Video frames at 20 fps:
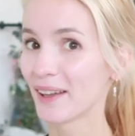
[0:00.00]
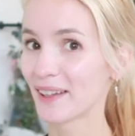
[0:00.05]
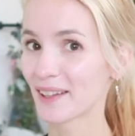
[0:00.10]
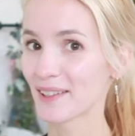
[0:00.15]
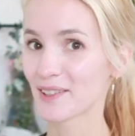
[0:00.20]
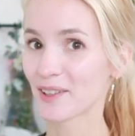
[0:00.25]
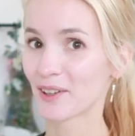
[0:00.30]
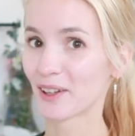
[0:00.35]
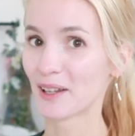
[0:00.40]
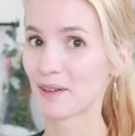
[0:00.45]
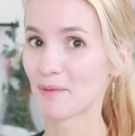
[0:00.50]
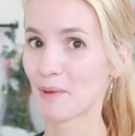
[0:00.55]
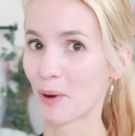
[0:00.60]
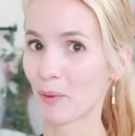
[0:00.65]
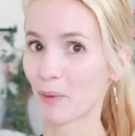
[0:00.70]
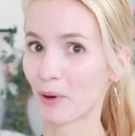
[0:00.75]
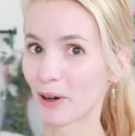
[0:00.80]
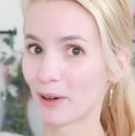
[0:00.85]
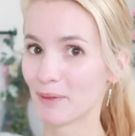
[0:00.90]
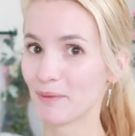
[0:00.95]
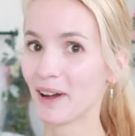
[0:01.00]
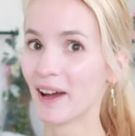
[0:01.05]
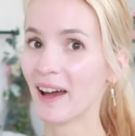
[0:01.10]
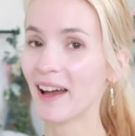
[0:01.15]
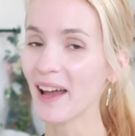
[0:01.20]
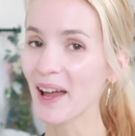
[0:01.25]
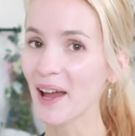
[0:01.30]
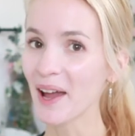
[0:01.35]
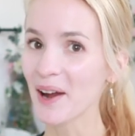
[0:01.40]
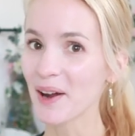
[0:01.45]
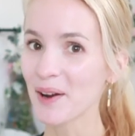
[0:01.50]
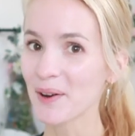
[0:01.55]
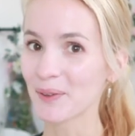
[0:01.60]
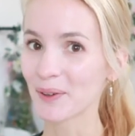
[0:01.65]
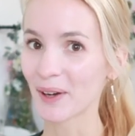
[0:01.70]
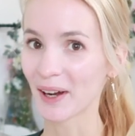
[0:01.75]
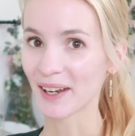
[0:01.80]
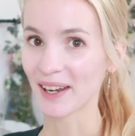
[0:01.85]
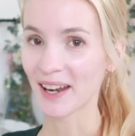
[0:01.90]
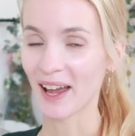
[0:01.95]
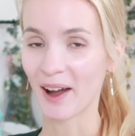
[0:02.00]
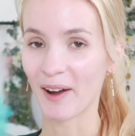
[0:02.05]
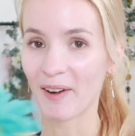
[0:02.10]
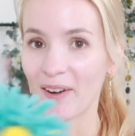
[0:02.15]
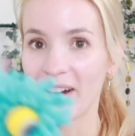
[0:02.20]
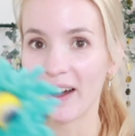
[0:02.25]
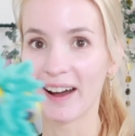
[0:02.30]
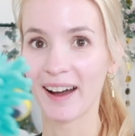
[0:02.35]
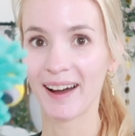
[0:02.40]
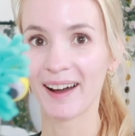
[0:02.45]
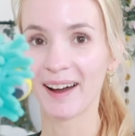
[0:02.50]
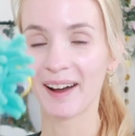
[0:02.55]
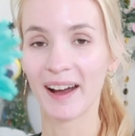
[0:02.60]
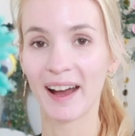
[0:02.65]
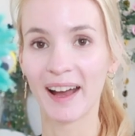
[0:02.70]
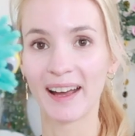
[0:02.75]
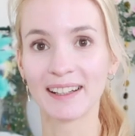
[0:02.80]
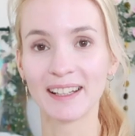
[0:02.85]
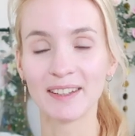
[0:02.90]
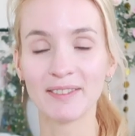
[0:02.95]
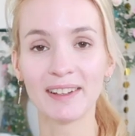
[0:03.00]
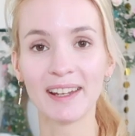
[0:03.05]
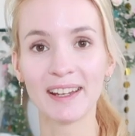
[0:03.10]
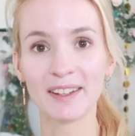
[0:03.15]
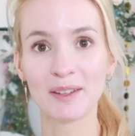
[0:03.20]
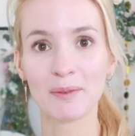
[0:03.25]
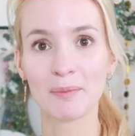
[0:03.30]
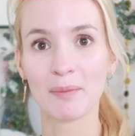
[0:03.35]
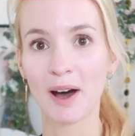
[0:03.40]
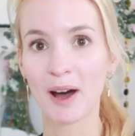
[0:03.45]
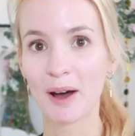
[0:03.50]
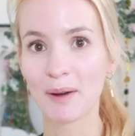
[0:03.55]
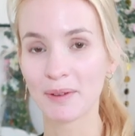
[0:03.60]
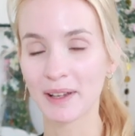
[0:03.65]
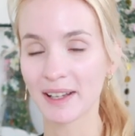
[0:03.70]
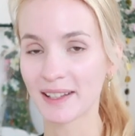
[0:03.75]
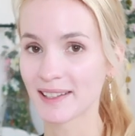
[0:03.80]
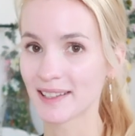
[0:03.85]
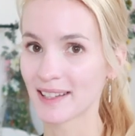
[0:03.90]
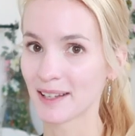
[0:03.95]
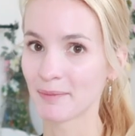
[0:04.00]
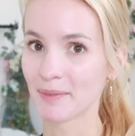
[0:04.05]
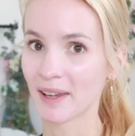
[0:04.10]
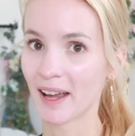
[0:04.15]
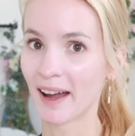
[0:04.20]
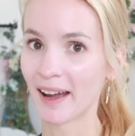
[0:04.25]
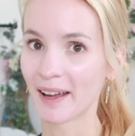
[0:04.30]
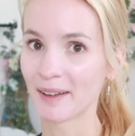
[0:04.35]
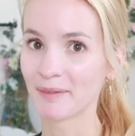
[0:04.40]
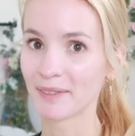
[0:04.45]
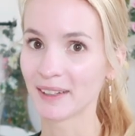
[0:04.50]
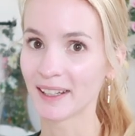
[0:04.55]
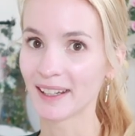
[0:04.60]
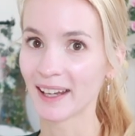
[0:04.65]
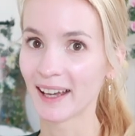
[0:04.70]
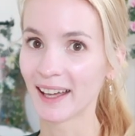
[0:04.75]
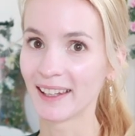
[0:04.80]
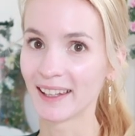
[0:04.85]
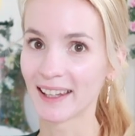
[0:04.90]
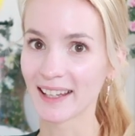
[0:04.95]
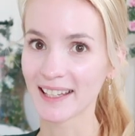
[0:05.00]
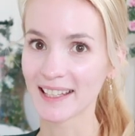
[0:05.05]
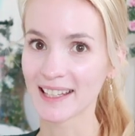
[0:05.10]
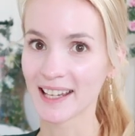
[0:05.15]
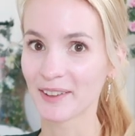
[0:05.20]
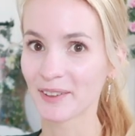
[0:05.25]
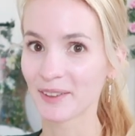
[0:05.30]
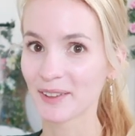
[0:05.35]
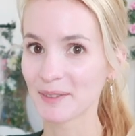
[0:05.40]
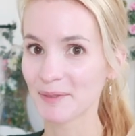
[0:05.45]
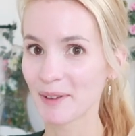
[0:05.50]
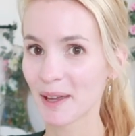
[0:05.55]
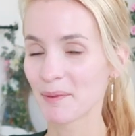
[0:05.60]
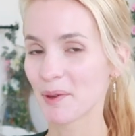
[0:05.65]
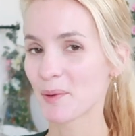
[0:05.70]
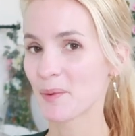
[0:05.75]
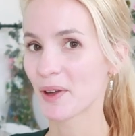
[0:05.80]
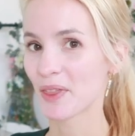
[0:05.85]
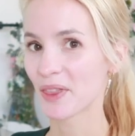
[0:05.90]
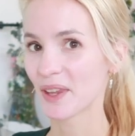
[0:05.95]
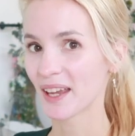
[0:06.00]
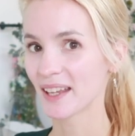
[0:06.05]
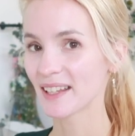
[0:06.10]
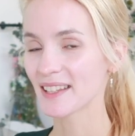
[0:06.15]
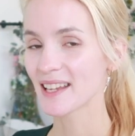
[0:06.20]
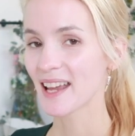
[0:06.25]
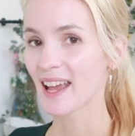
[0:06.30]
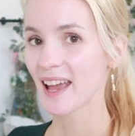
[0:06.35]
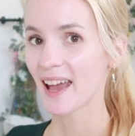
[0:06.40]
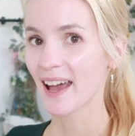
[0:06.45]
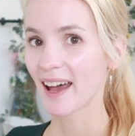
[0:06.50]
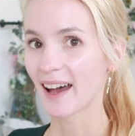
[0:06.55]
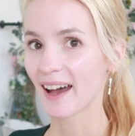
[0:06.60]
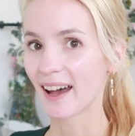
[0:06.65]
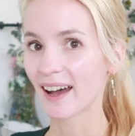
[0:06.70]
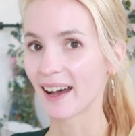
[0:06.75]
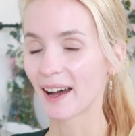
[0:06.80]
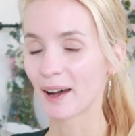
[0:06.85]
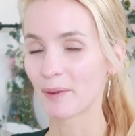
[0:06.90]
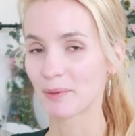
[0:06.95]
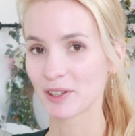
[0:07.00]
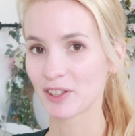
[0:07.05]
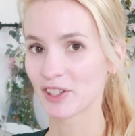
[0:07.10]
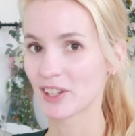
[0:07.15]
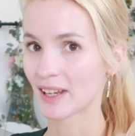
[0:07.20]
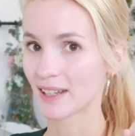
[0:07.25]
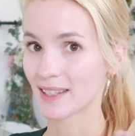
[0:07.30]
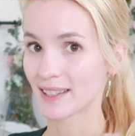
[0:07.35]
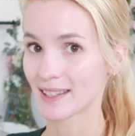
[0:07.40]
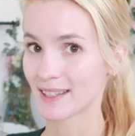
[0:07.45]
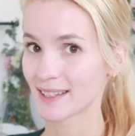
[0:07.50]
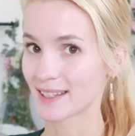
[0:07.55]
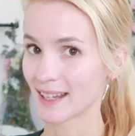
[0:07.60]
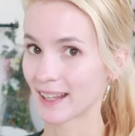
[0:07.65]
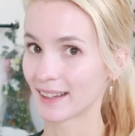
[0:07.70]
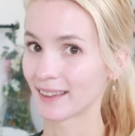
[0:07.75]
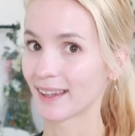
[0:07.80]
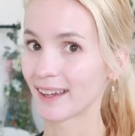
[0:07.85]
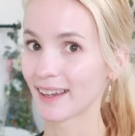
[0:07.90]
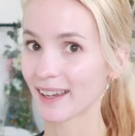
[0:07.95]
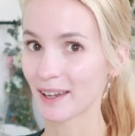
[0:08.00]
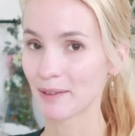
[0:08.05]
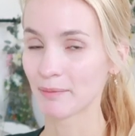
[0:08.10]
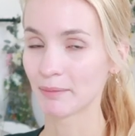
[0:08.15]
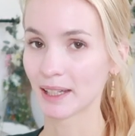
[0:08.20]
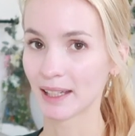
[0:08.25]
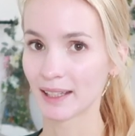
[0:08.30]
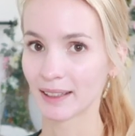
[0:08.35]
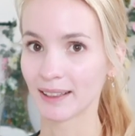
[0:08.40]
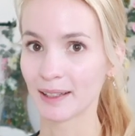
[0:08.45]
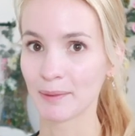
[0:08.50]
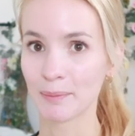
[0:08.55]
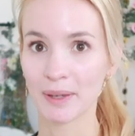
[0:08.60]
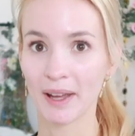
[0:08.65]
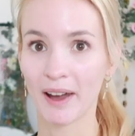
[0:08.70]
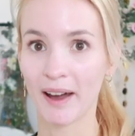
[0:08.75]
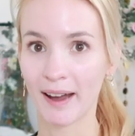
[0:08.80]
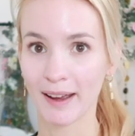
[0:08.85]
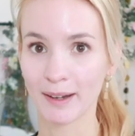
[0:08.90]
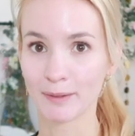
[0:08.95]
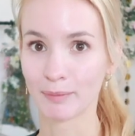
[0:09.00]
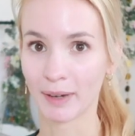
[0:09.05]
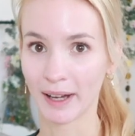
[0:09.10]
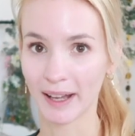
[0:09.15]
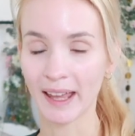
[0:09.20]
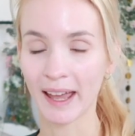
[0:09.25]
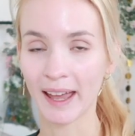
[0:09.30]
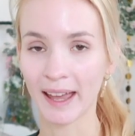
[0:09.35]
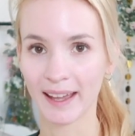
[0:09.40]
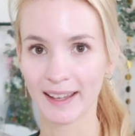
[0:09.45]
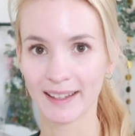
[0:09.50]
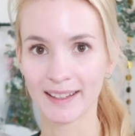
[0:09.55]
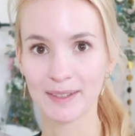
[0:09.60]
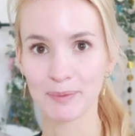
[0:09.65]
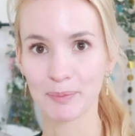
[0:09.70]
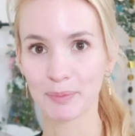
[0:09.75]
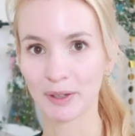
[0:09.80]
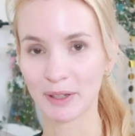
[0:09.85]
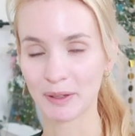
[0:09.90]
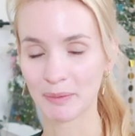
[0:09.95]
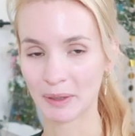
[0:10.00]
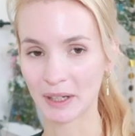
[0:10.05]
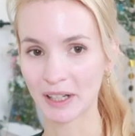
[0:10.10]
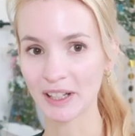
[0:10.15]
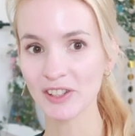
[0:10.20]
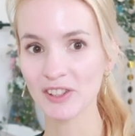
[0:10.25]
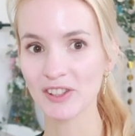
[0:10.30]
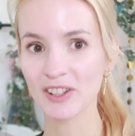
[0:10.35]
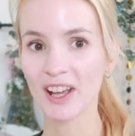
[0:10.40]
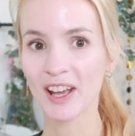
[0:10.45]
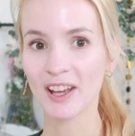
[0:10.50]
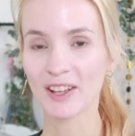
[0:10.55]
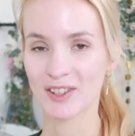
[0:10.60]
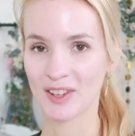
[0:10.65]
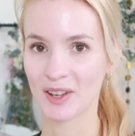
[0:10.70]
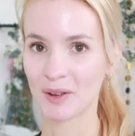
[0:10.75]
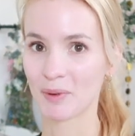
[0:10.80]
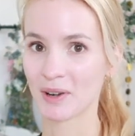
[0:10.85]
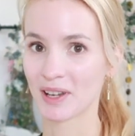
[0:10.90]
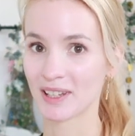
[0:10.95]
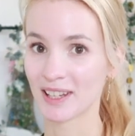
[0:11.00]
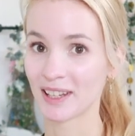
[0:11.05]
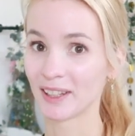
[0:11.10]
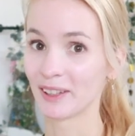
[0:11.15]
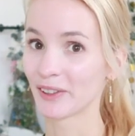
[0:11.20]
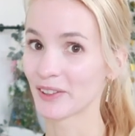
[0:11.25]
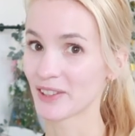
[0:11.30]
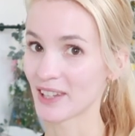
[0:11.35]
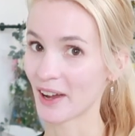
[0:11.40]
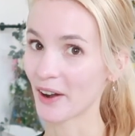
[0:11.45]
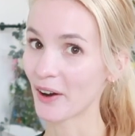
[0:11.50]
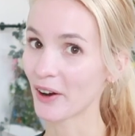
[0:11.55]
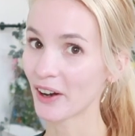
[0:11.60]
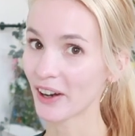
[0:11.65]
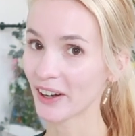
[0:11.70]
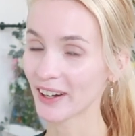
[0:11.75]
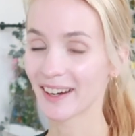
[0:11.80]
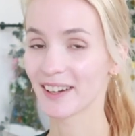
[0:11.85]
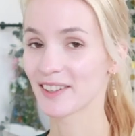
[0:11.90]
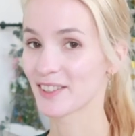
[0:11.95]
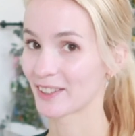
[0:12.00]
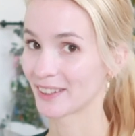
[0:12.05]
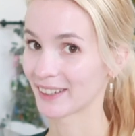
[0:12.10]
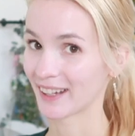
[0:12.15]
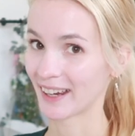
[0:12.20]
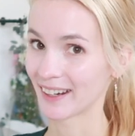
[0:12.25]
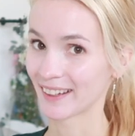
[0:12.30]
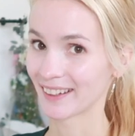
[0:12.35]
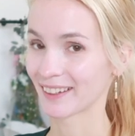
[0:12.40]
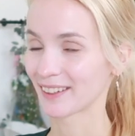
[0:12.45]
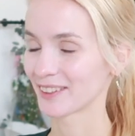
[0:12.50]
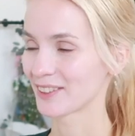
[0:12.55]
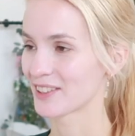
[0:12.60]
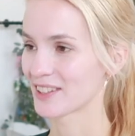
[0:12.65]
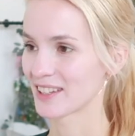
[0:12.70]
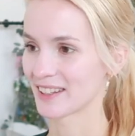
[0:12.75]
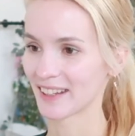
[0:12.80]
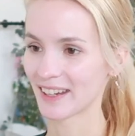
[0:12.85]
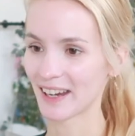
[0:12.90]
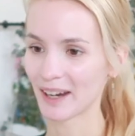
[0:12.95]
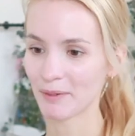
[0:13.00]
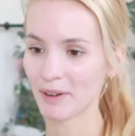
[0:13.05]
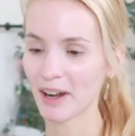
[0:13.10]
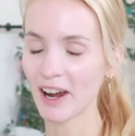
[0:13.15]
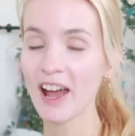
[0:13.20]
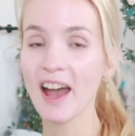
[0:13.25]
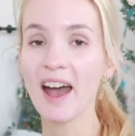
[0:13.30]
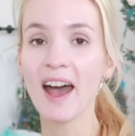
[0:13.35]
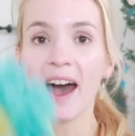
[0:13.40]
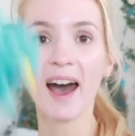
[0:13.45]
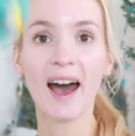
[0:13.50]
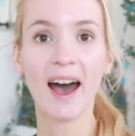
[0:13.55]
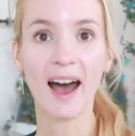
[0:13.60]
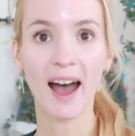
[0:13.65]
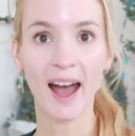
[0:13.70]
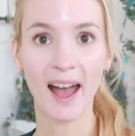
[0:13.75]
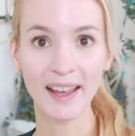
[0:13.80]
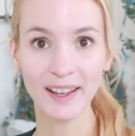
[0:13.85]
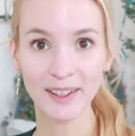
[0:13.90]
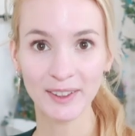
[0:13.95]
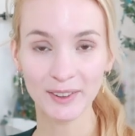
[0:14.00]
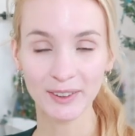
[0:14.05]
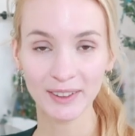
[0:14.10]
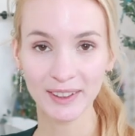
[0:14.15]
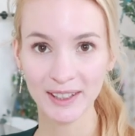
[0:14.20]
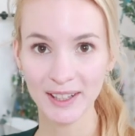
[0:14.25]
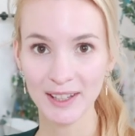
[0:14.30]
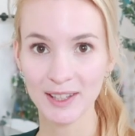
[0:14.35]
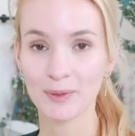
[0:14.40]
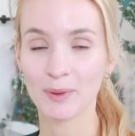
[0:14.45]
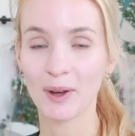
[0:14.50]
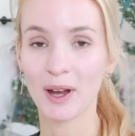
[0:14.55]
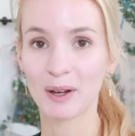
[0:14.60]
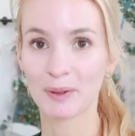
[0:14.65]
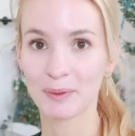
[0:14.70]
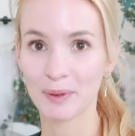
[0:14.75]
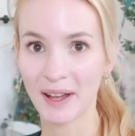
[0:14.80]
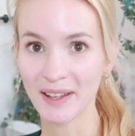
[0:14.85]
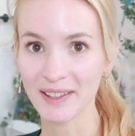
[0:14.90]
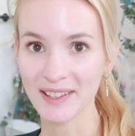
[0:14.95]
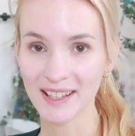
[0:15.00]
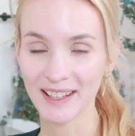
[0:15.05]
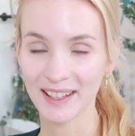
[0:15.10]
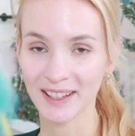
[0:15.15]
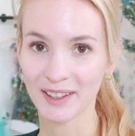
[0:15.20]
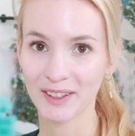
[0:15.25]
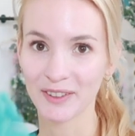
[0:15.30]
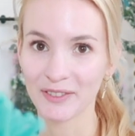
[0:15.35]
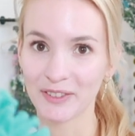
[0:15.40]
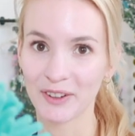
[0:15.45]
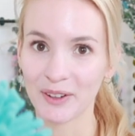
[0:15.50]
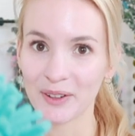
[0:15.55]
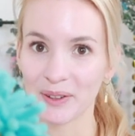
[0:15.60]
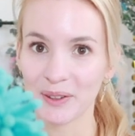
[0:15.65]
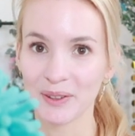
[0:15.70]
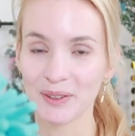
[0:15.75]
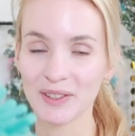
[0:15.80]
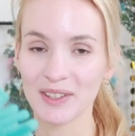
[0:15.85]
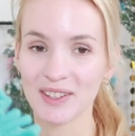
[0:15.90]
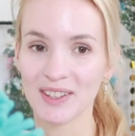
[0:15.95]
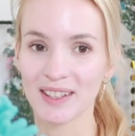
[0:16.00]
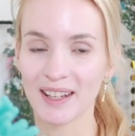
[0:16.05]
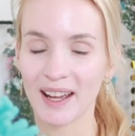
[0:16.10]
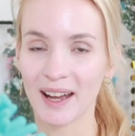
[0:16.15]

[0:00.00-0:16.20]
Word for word: let's call him a worm right now uh, and even like the mom can stand behind me and like tickle the baby with it uh, but she has to stand like immediately behind my head pretty much so when he looks at her he actually kind of like looks at the camera I can hold it as well while taking the photos.